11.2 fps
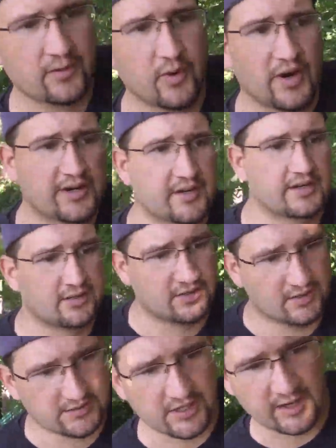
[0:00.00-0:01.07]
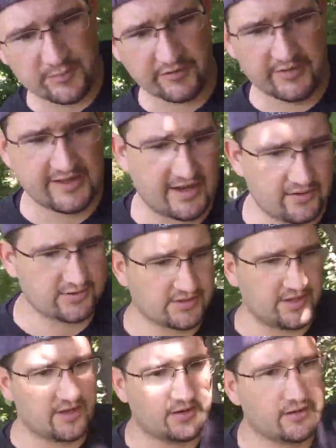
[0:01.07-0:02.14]
walking on top of the house
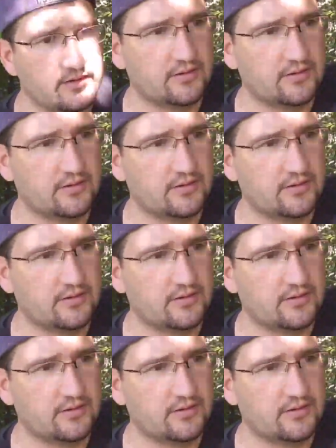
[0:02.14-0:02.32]
now.